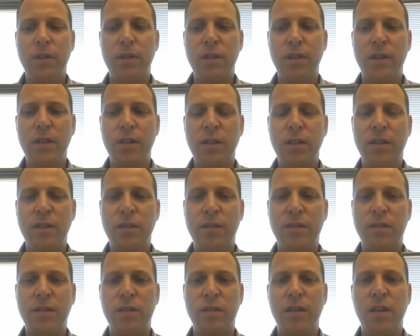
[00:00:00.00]

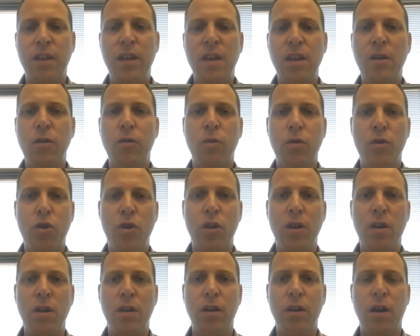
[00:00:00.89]
is he or
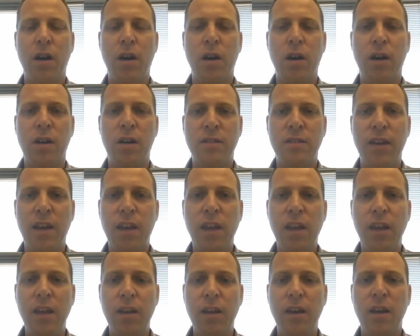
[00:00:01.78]
she taking
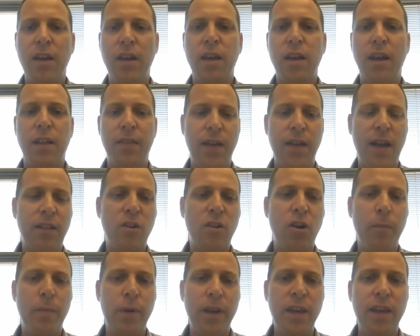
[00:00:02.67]
at that
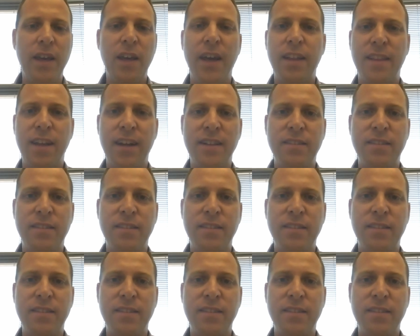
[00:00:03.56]
company, and that's it,